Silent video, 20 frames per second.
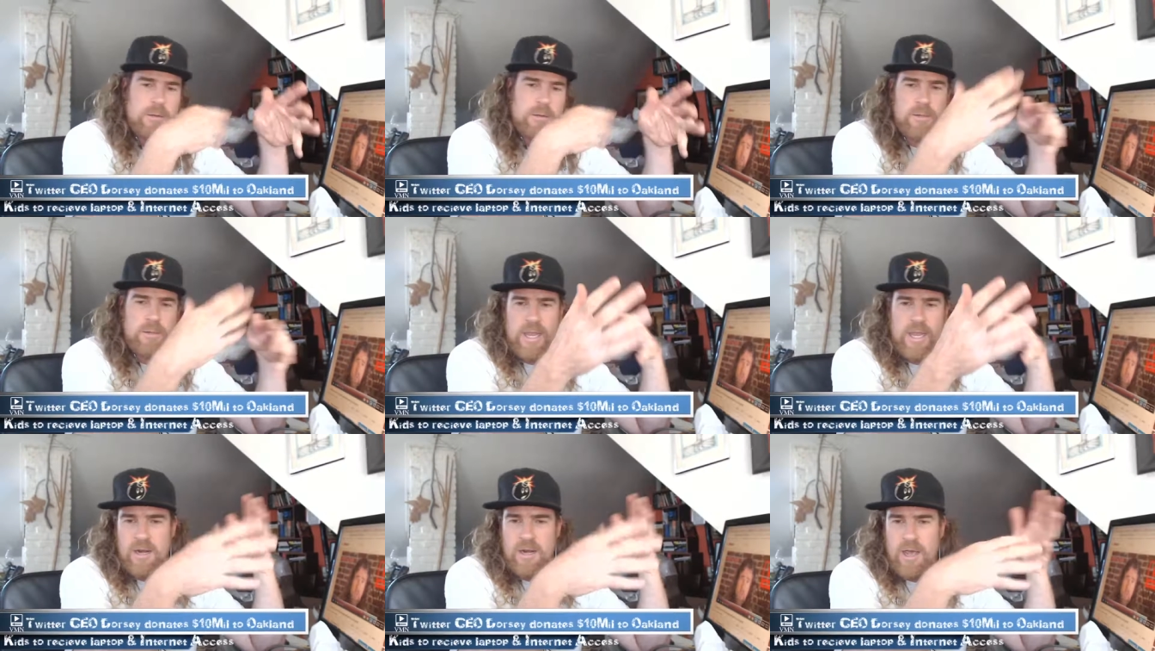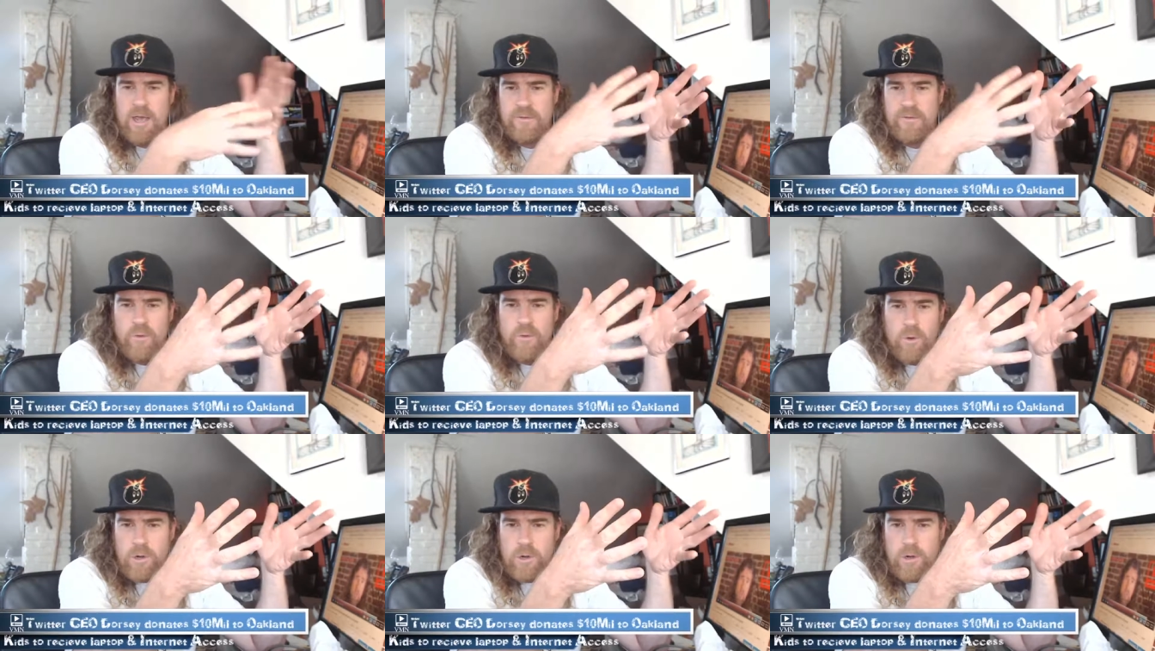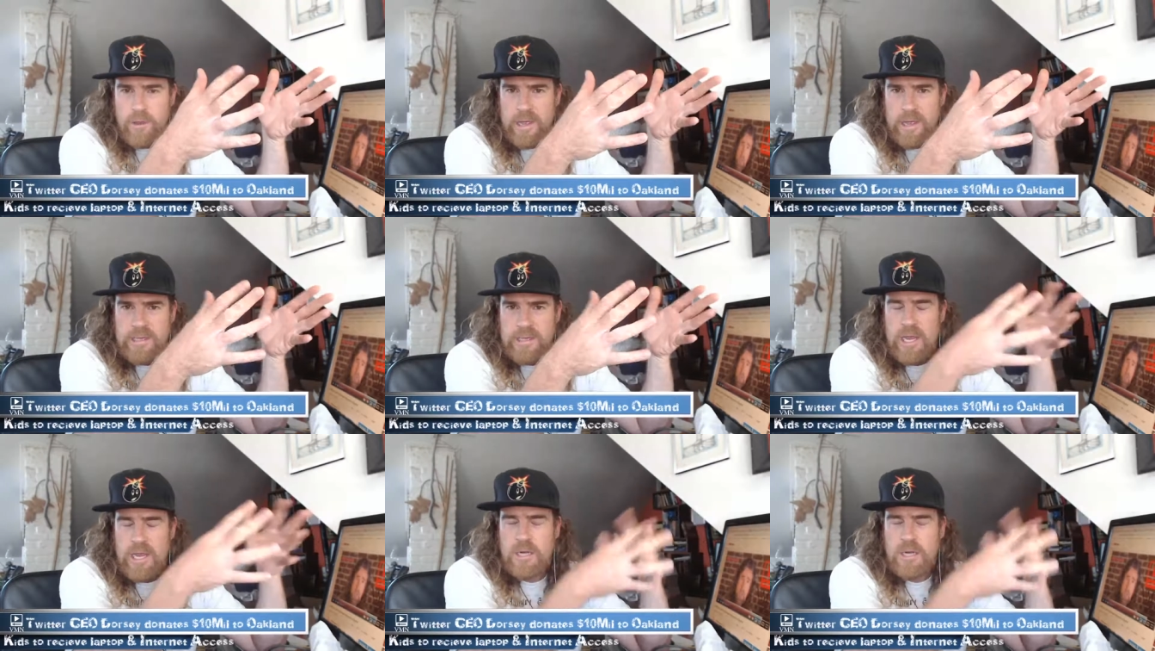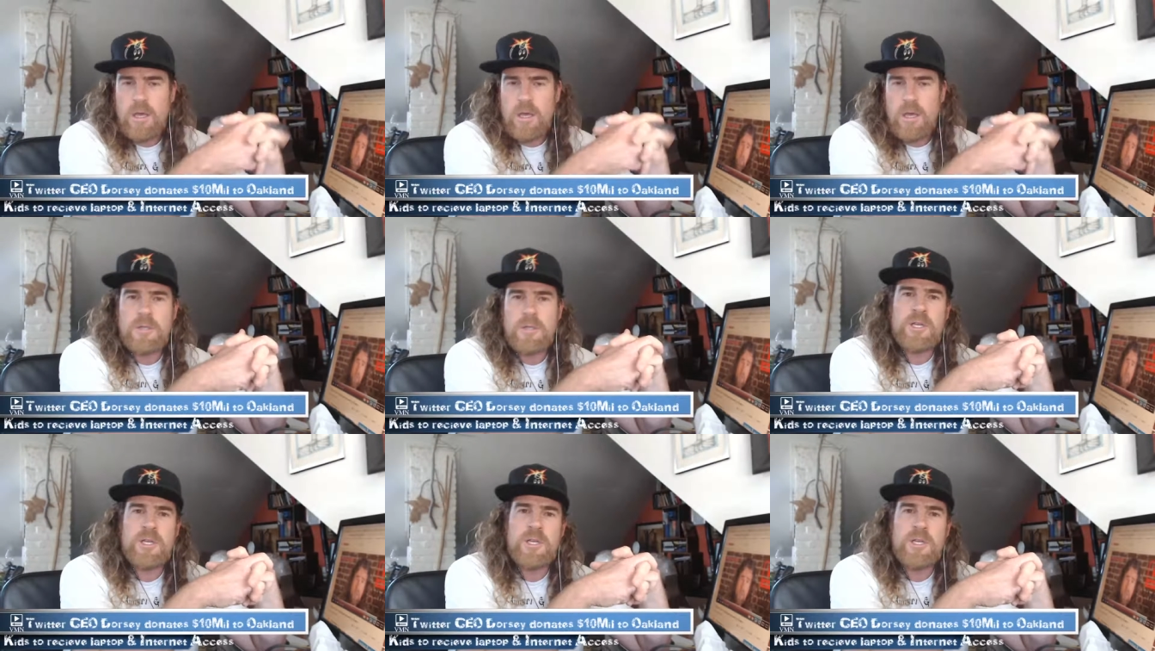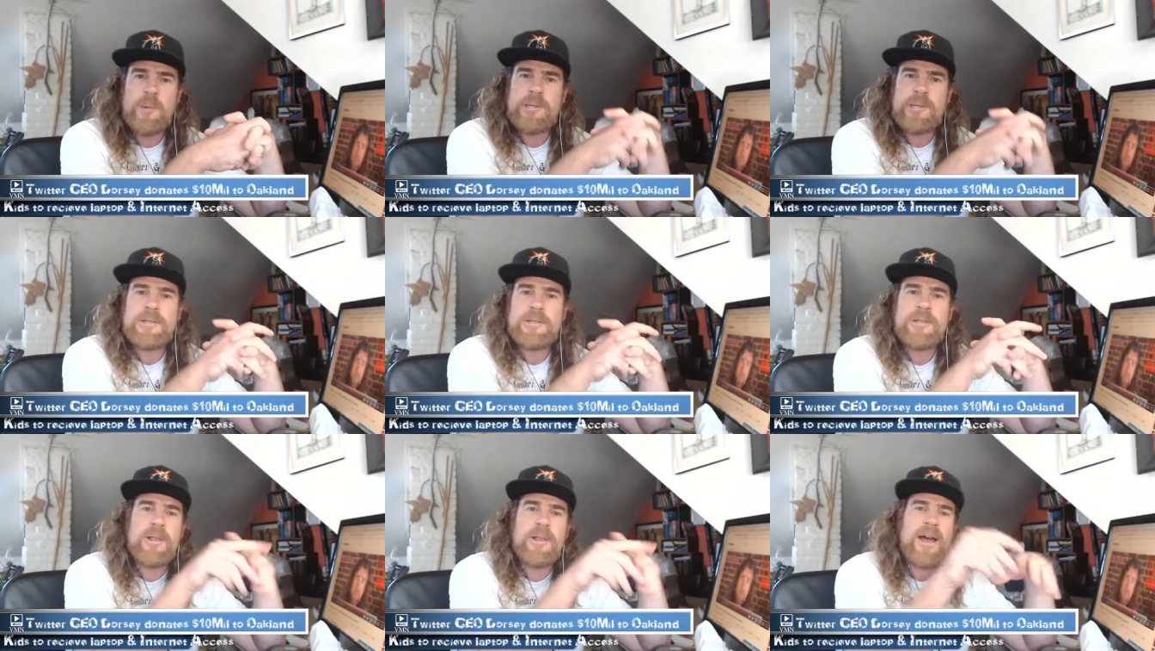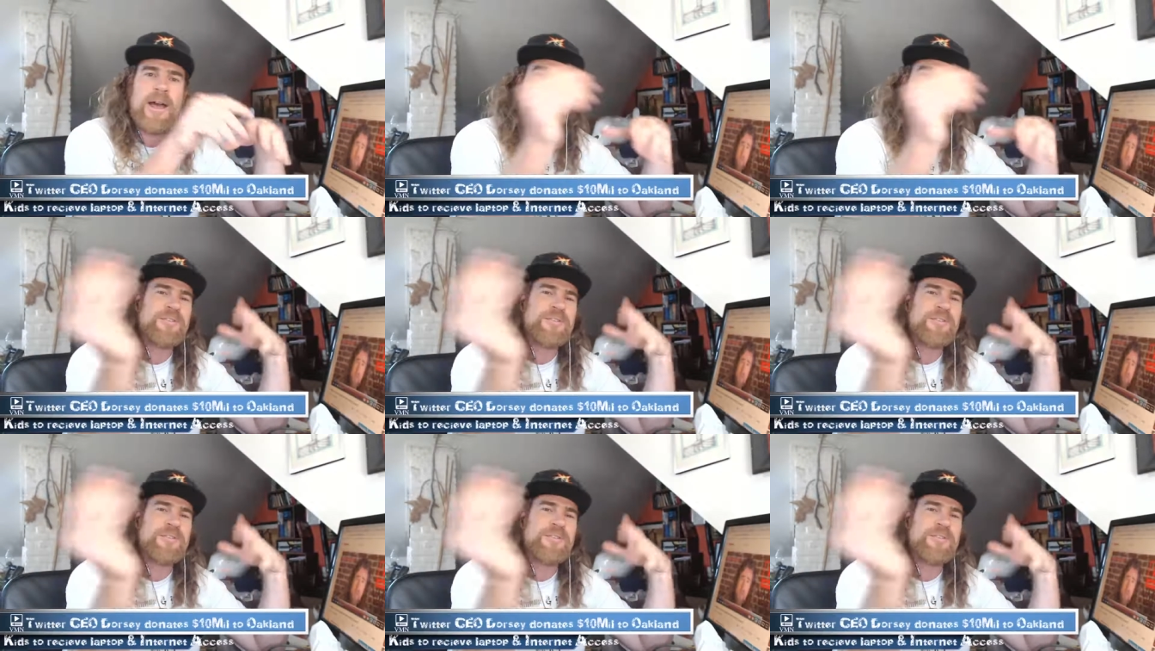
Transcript: cannot afford all that technology but still have